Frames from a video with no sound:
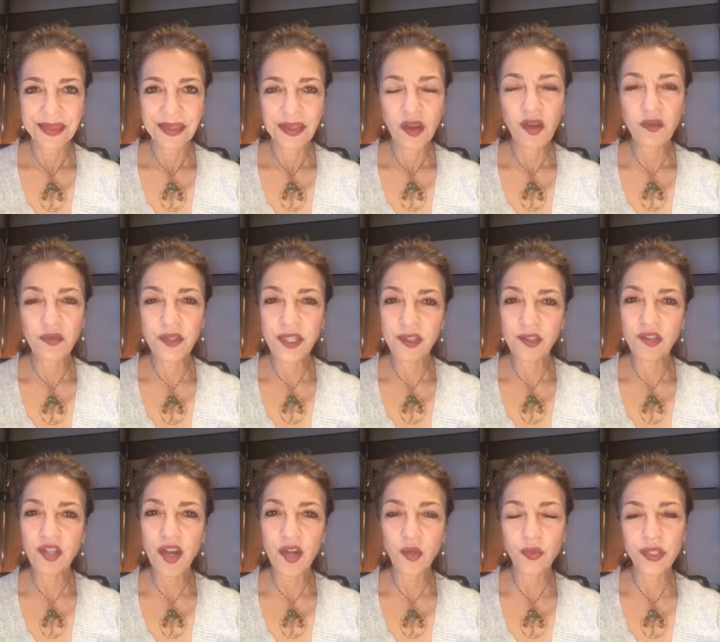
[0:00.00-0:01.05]
of Heal
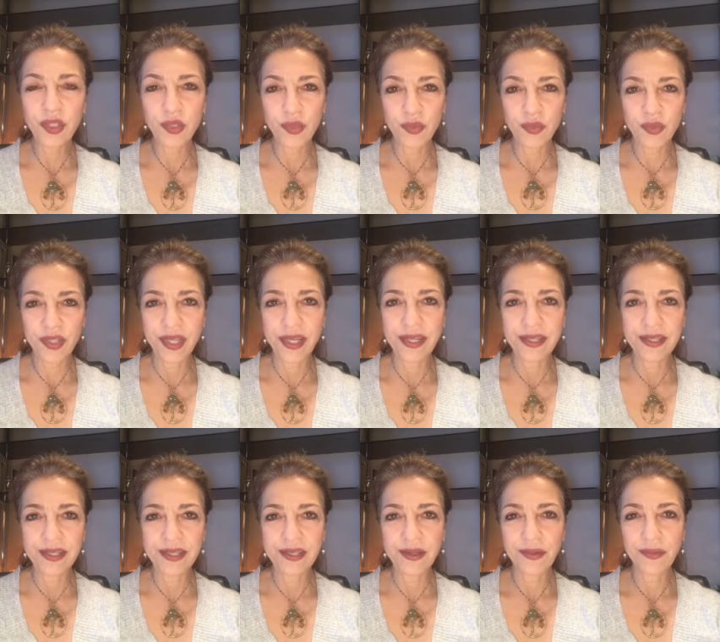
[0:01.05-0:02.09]
Talk with
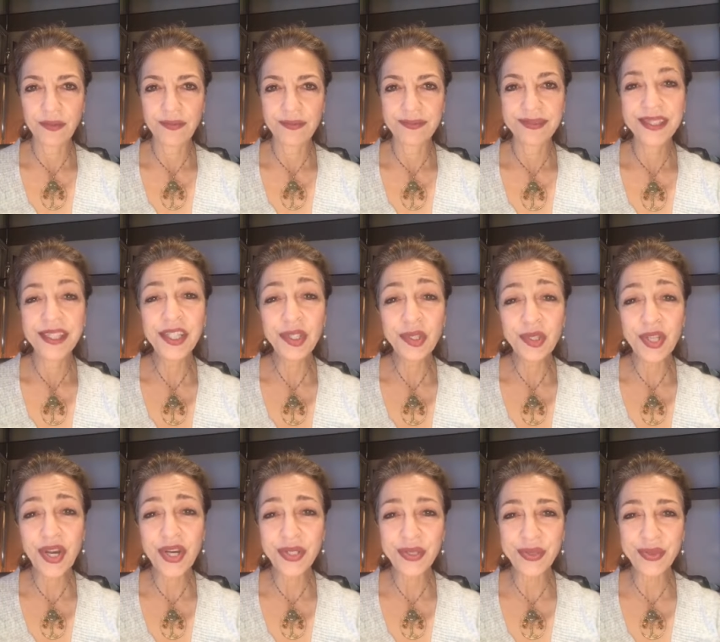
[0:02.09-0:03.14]
Tuesdays Heal
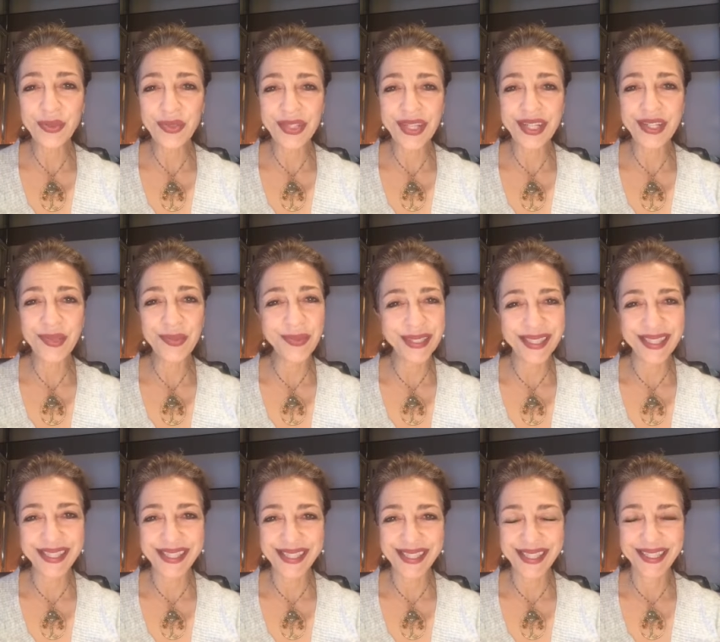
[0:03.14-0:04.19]
Talk Tuesdays with
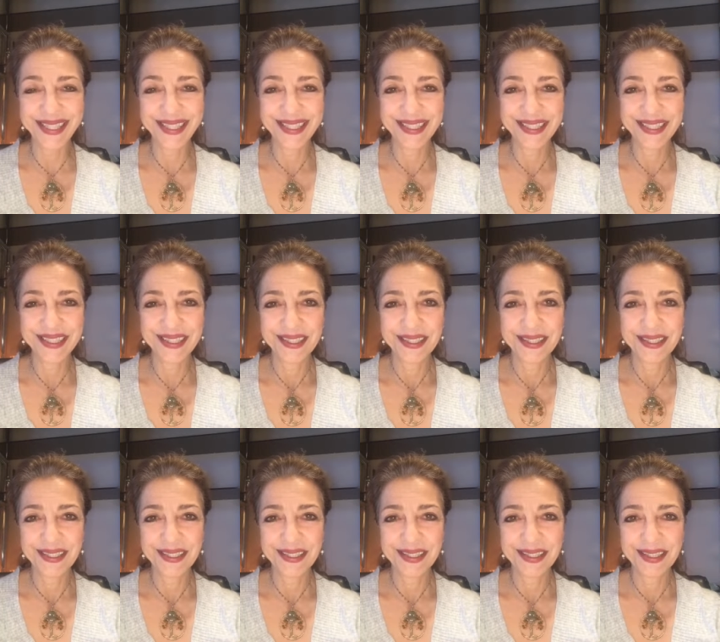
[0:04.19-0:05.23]
Liza.
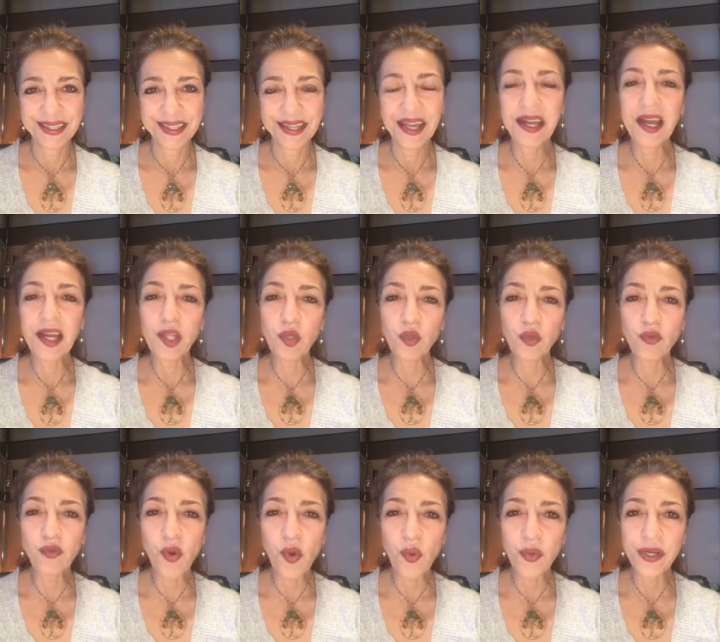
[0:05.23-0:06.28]
And I look
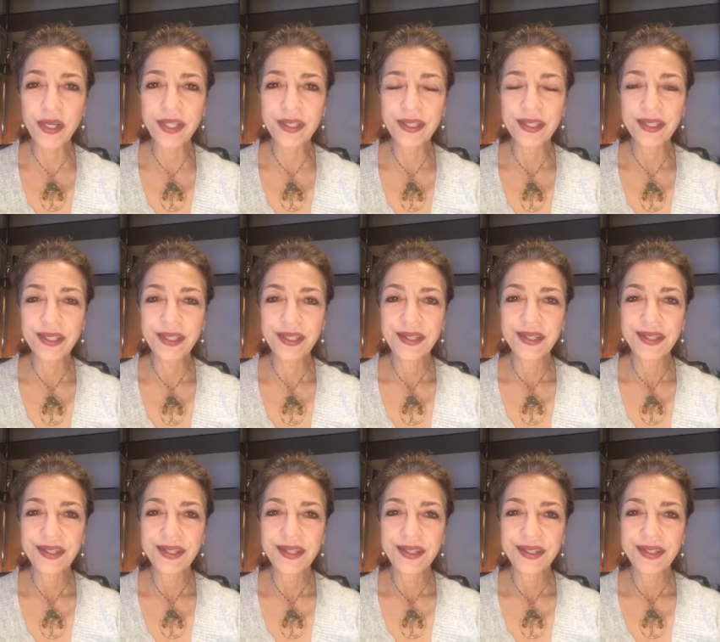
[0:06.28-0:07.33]
forward
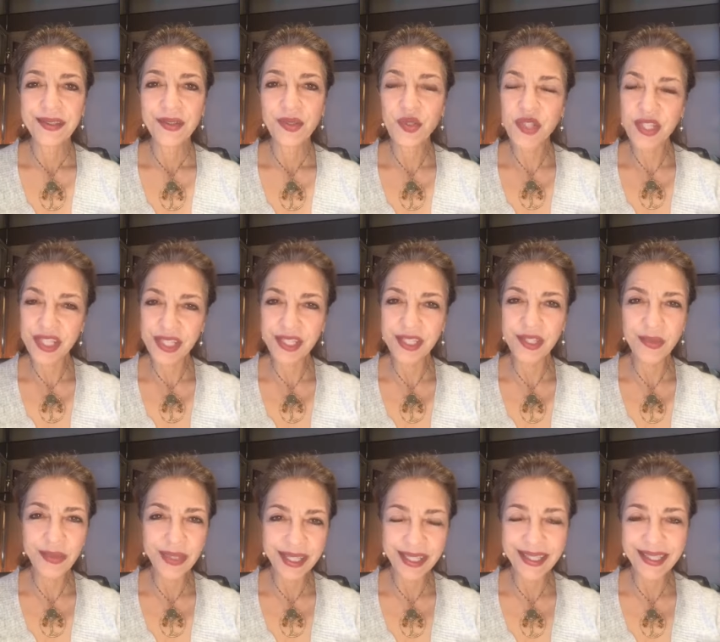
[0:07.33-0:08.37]
to seeing you
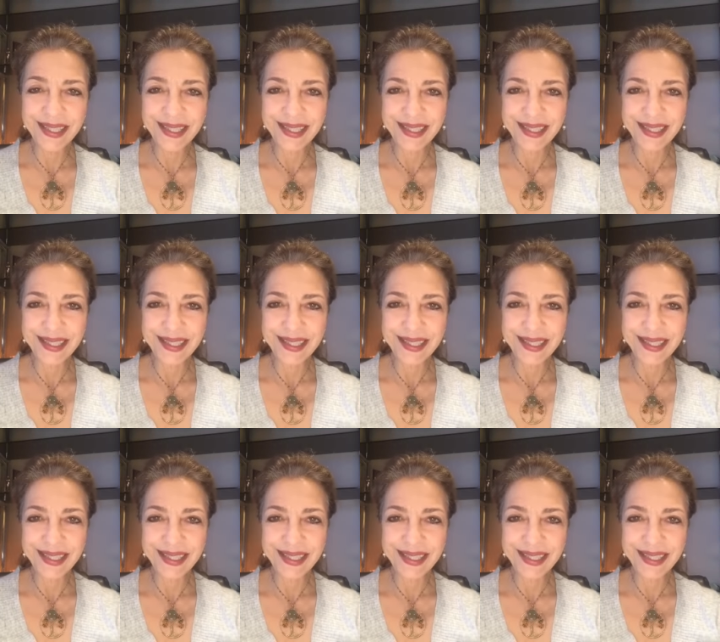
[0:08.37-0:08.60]
again